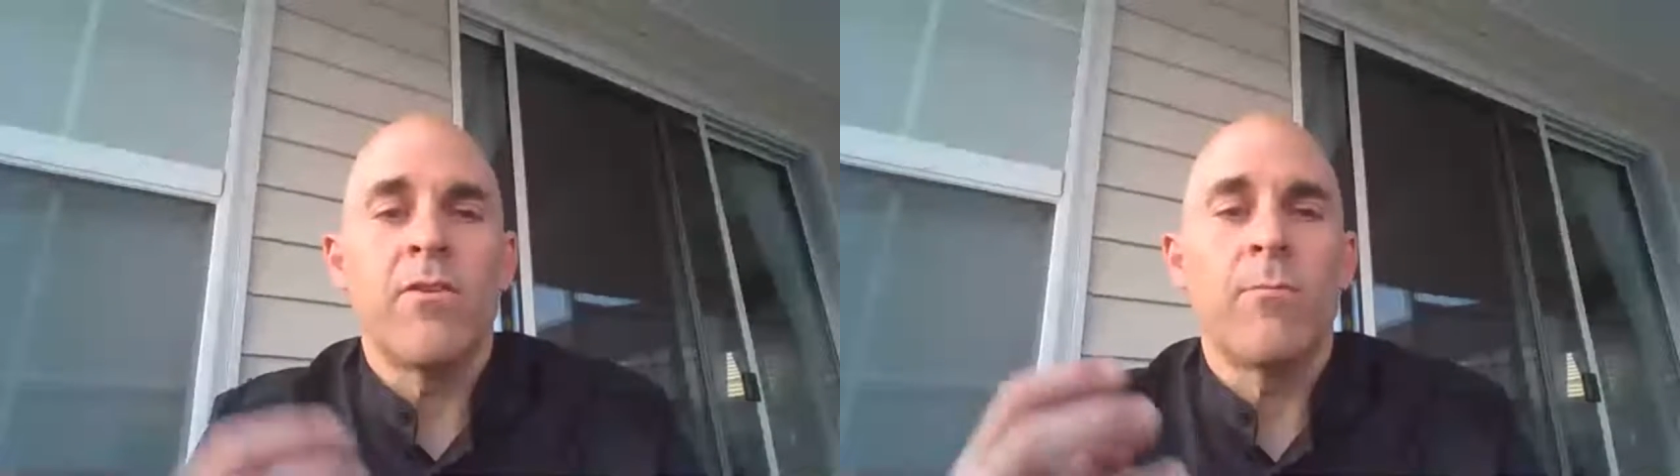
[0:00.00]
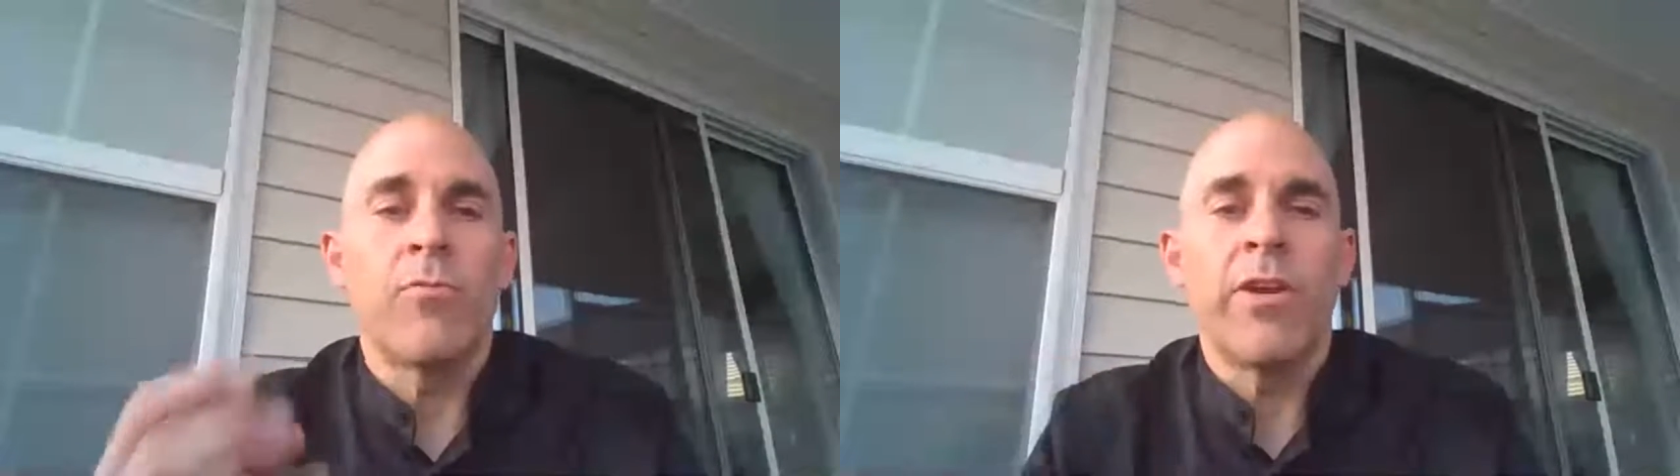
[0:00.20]

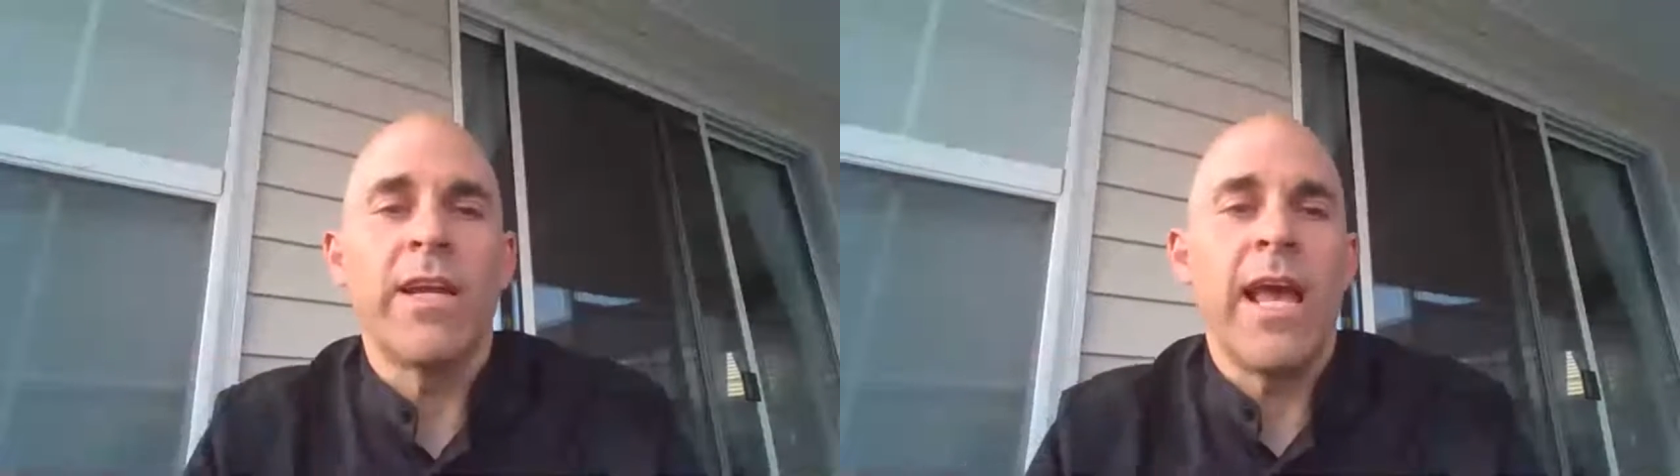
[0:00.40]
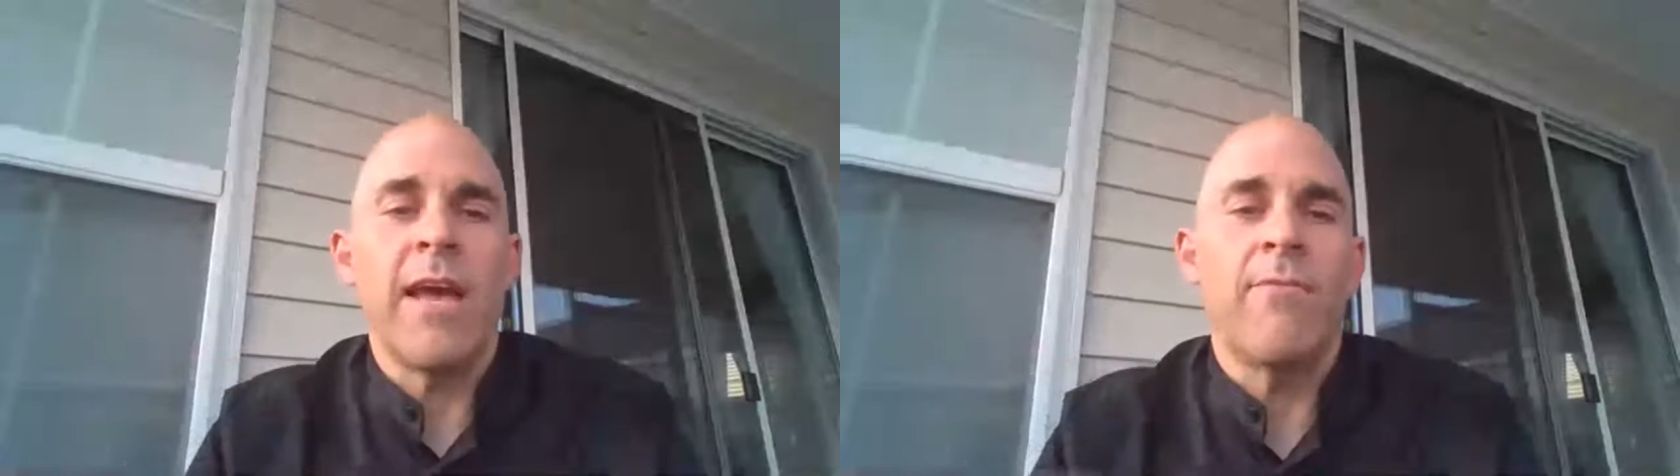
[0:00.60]
to
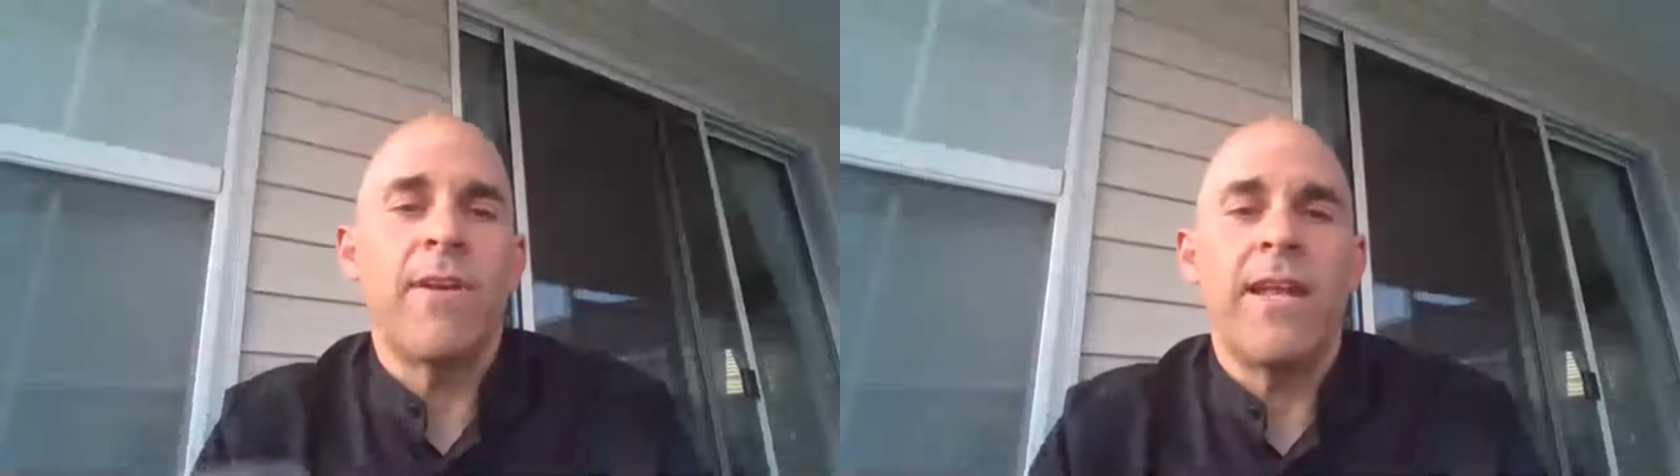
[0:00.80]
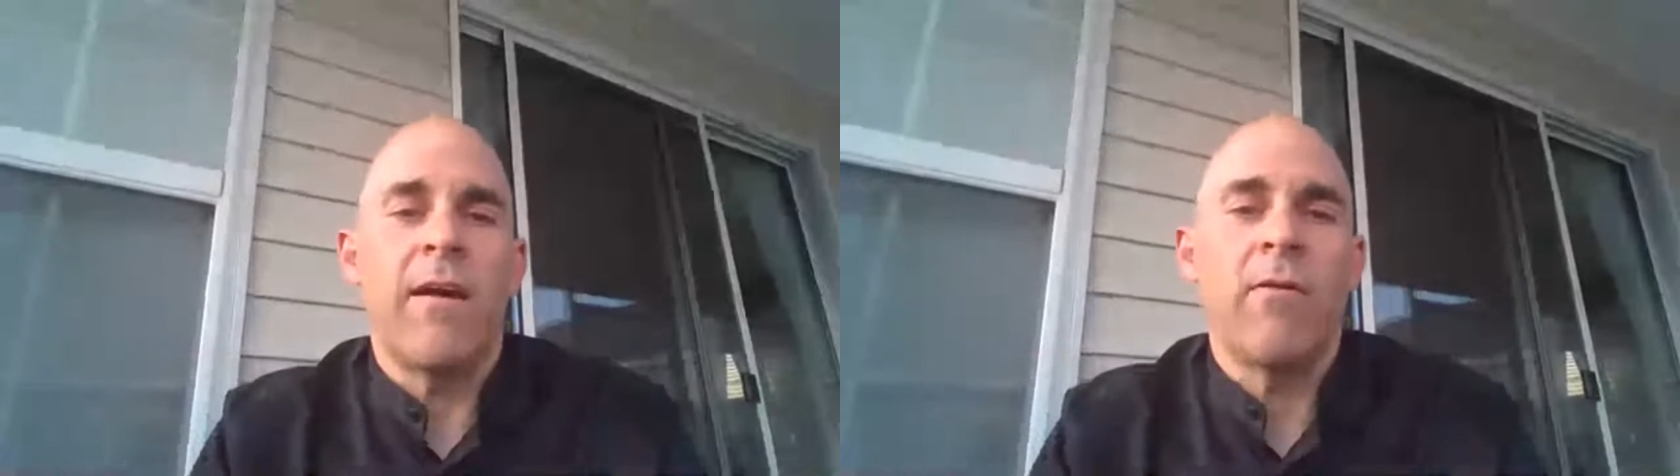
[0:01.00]
bring
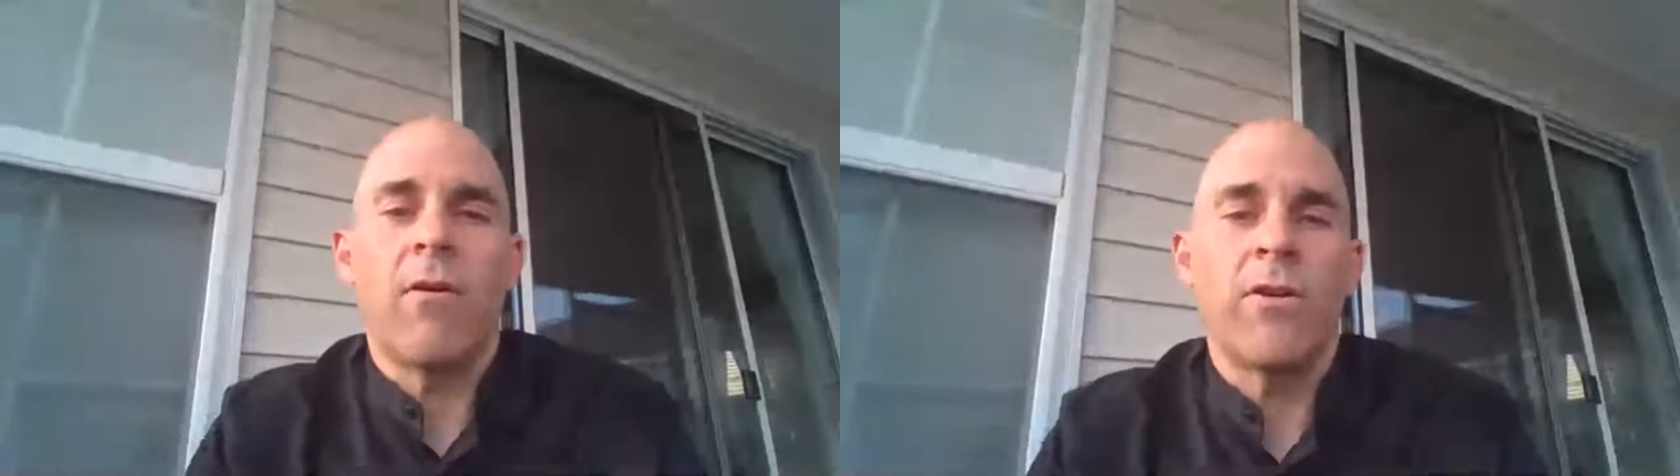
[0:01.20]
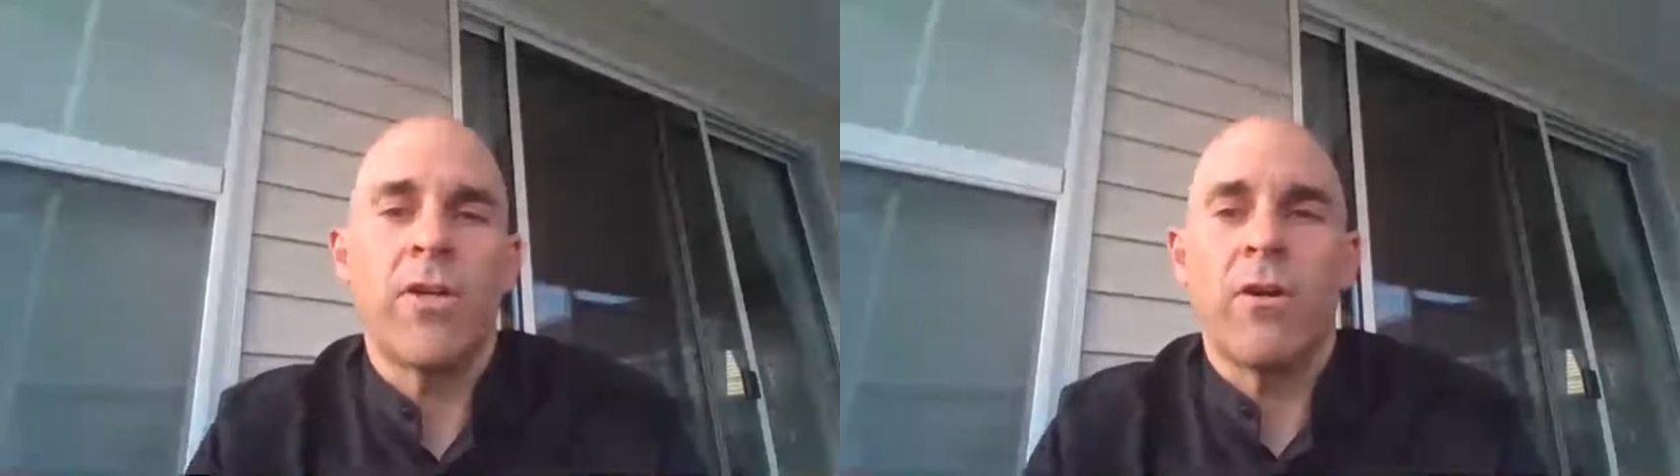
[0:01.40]
heaven down
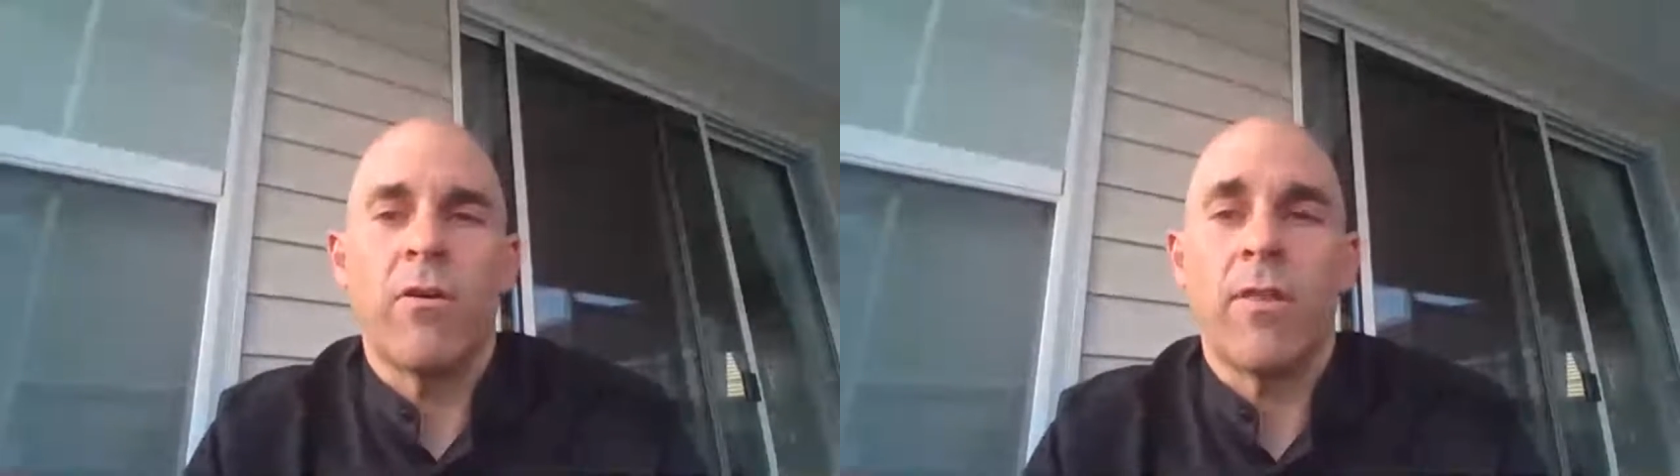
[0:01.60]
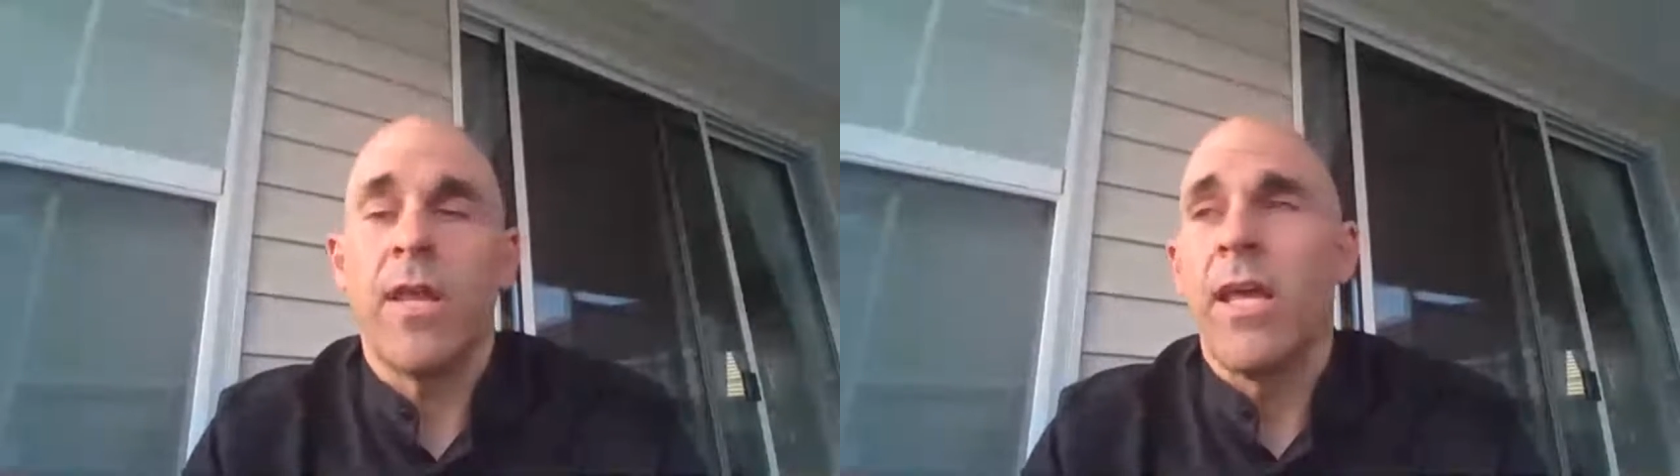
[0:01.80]
onto
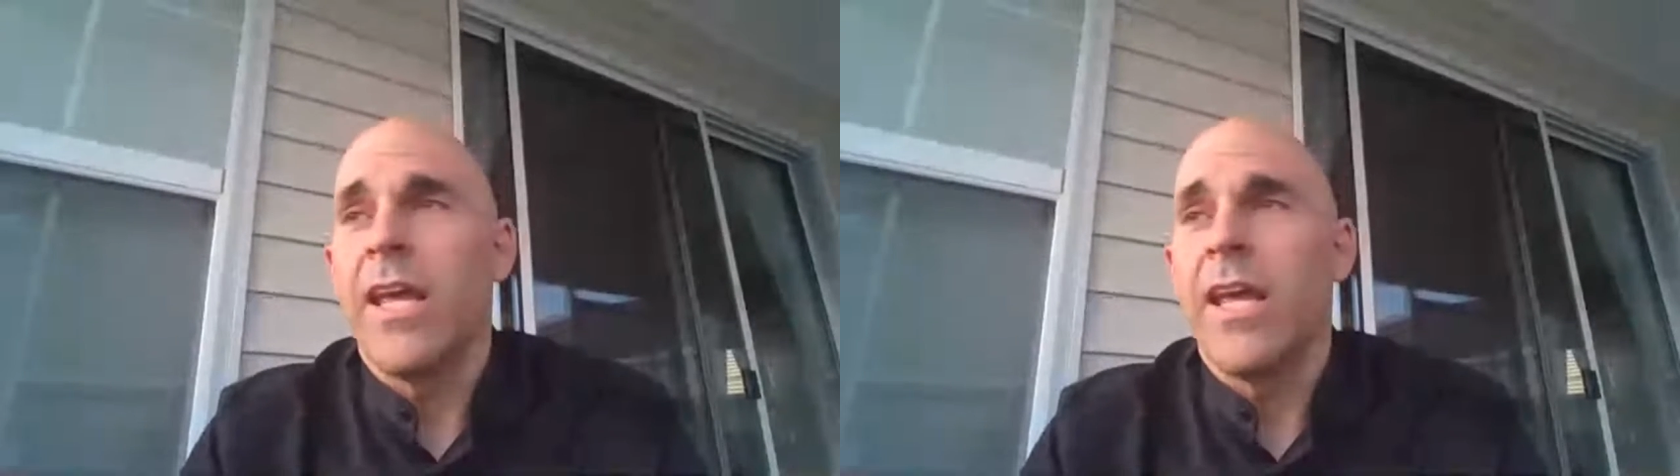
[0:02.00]
earth